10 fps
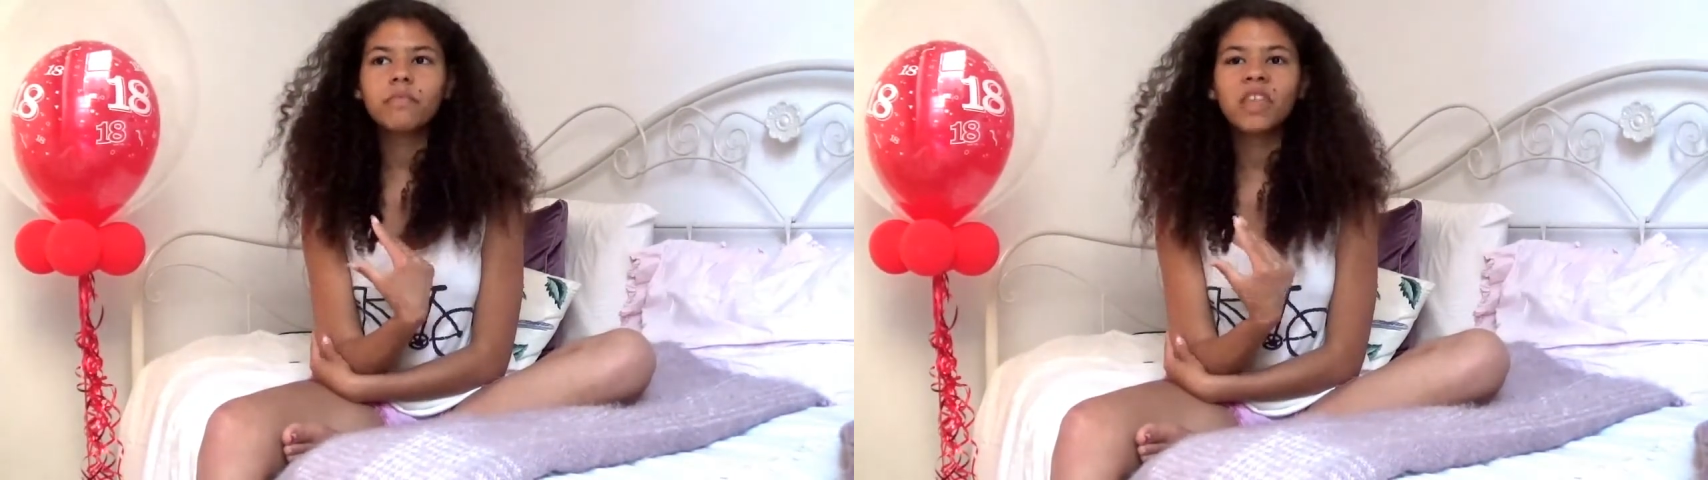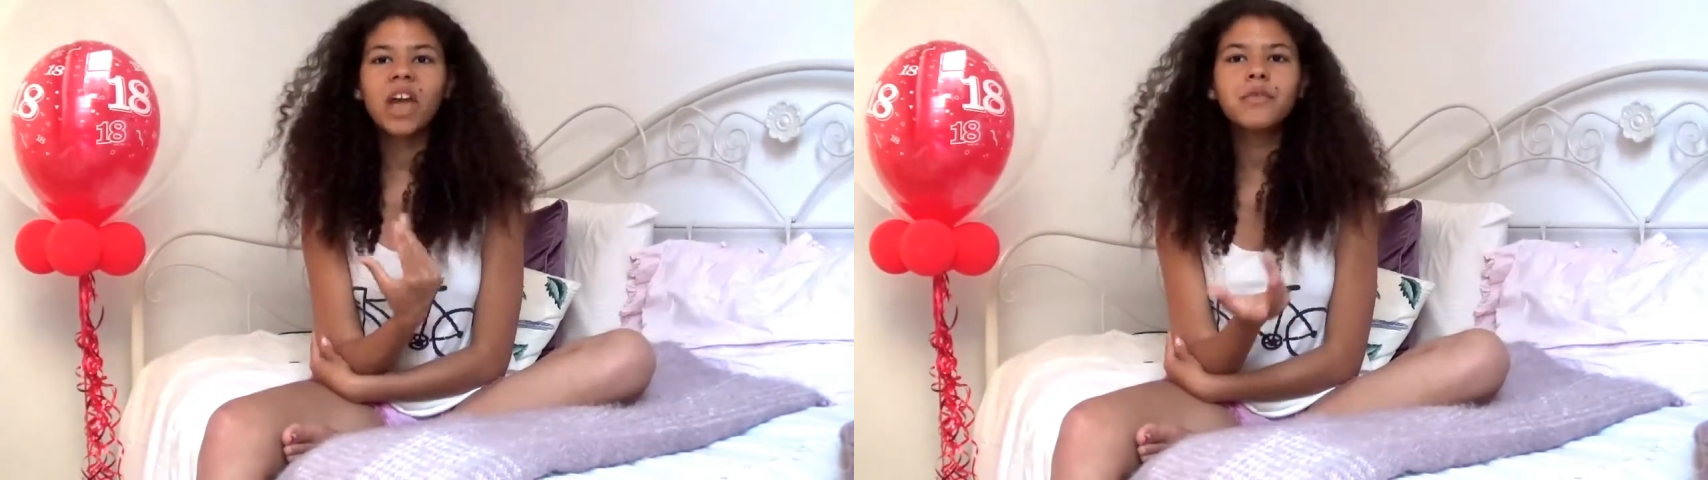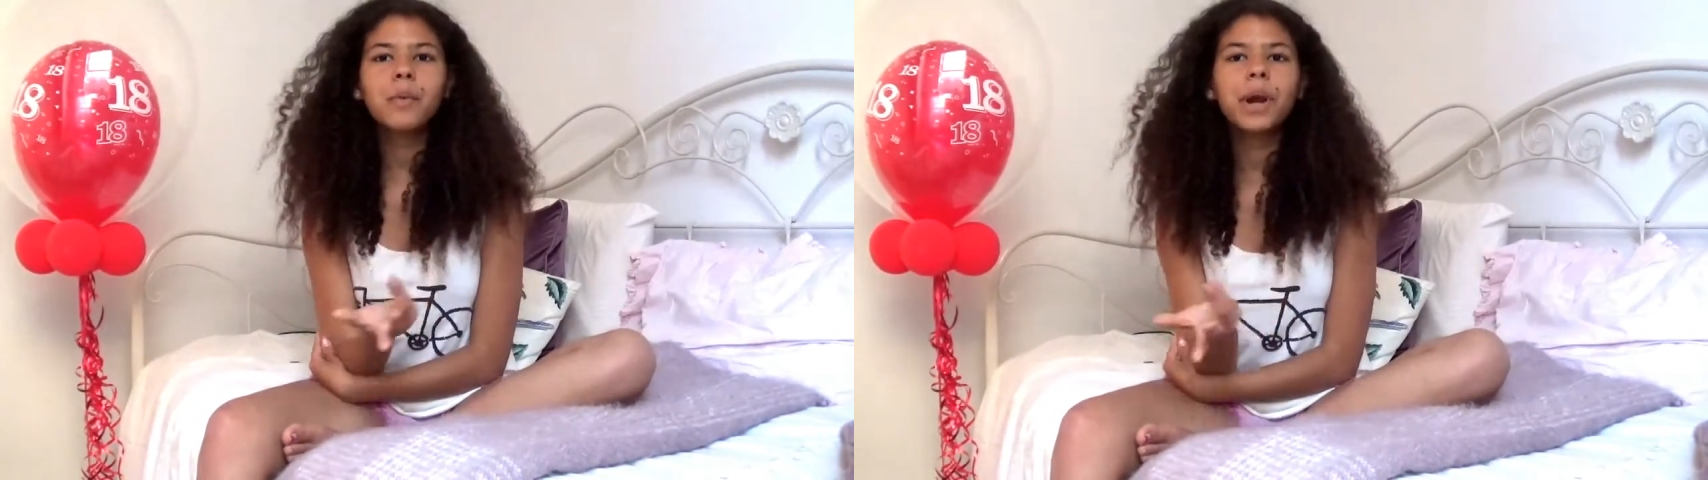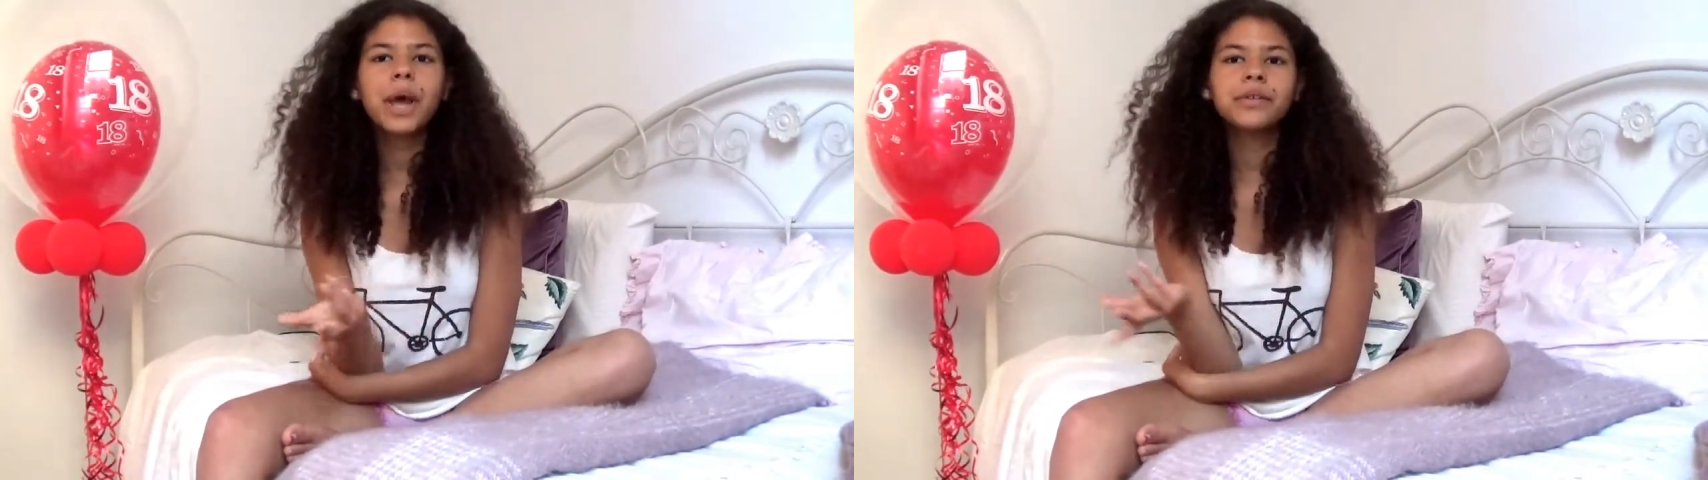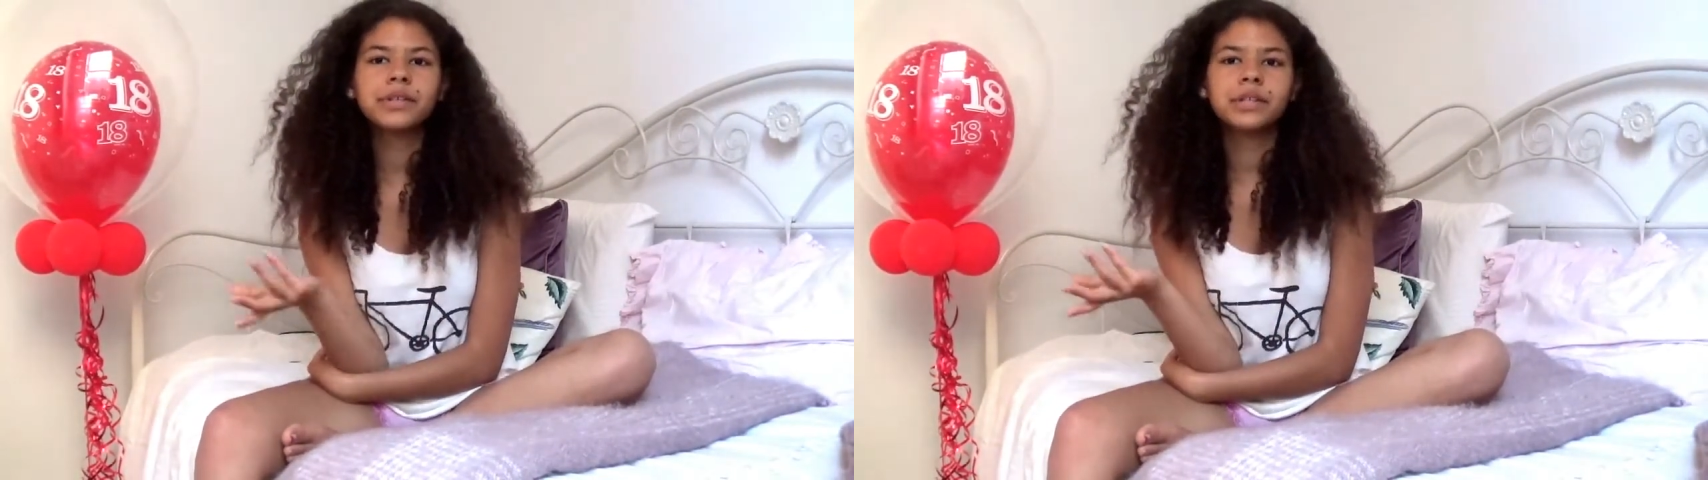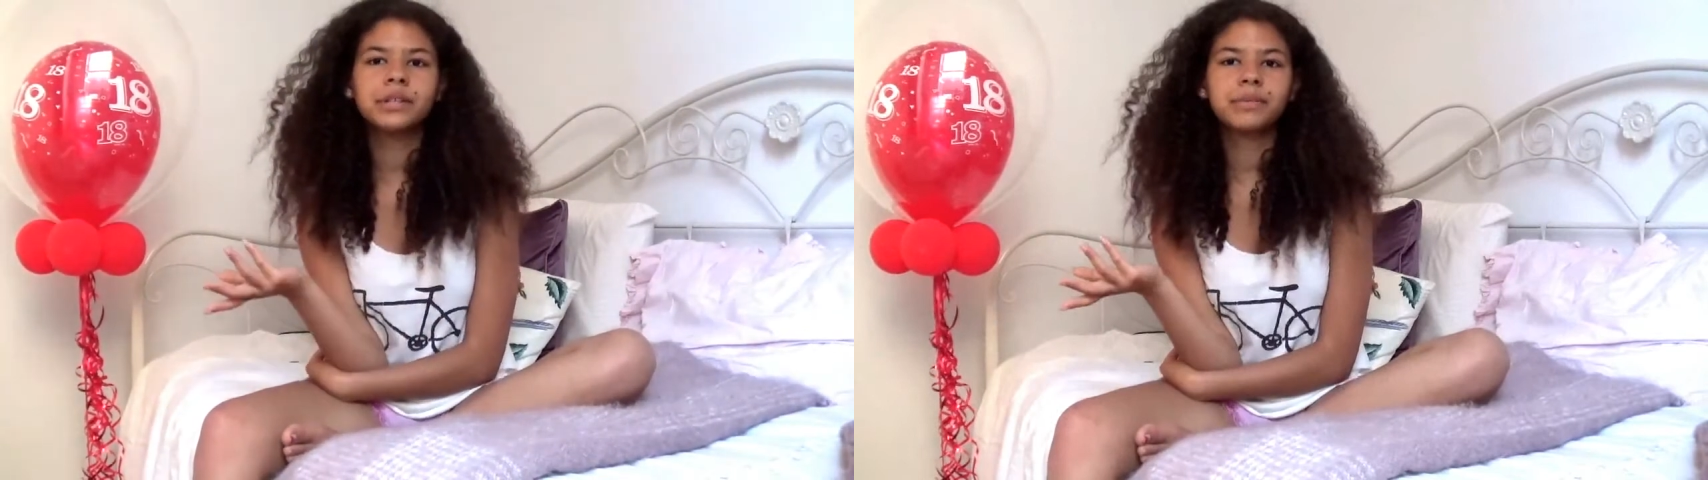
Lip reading: everyone else is